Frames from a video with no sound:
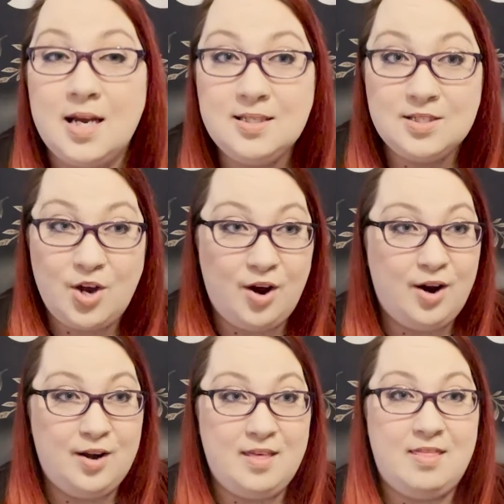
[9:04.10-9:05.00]
next
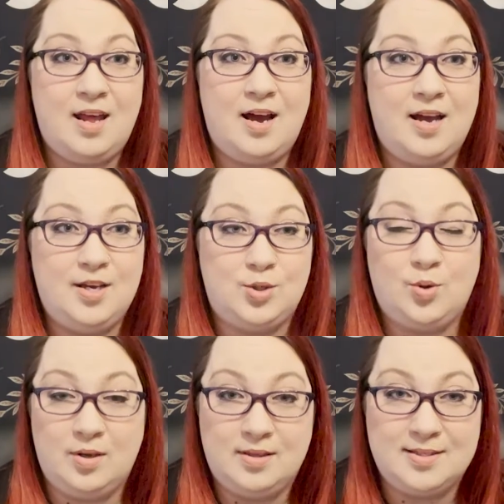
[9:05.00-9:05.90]
card that I
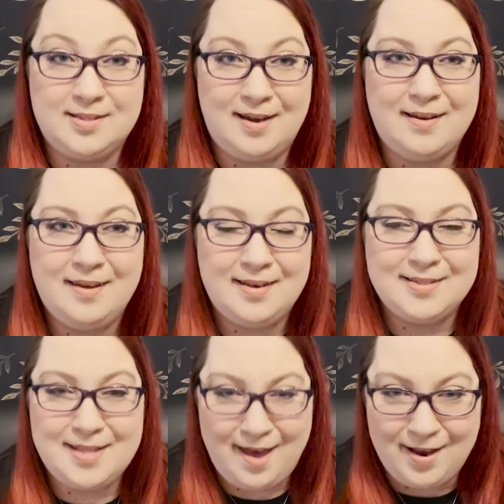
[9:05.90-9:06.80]
adore in this deck
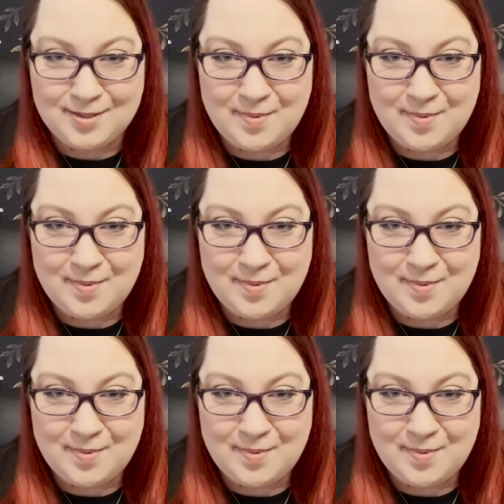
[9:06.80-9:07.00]
is the Hanged